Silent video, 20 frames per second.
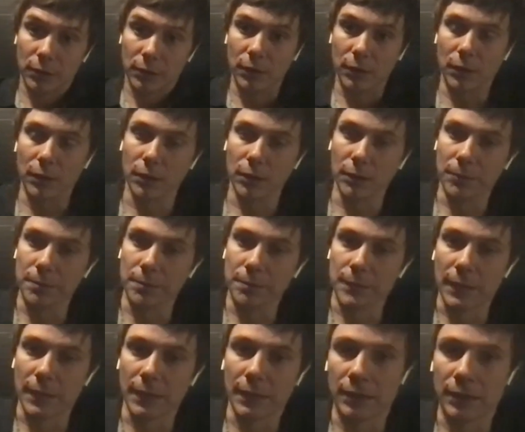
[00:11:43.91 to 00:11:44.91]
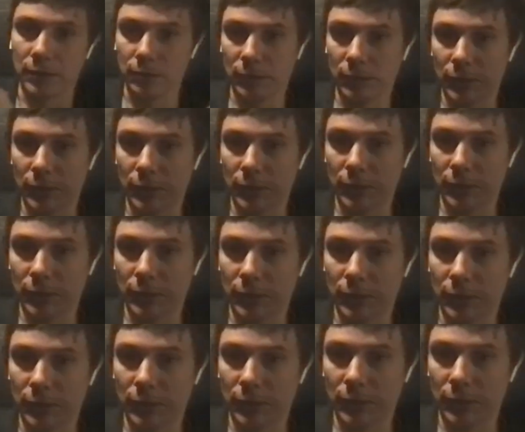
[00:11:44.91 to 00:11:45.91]
Uh, and
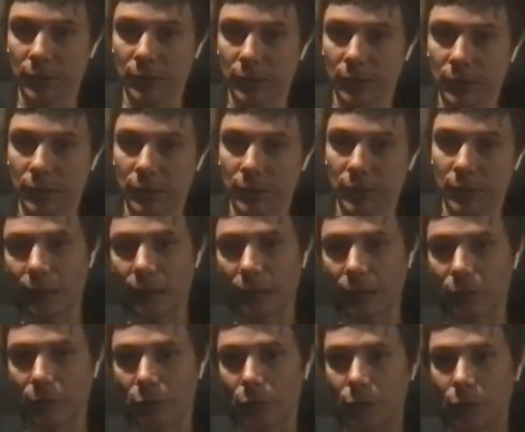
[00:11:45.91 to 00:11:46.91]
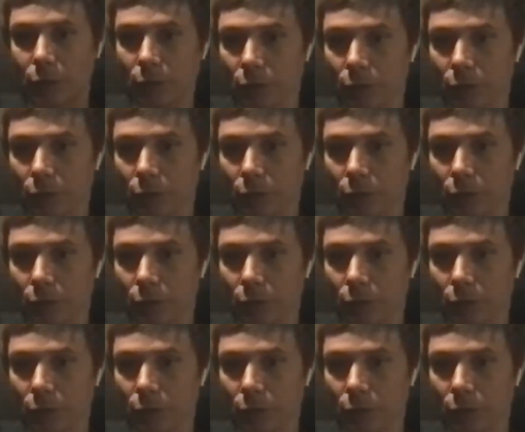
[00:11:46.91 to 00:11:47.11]
something that can run on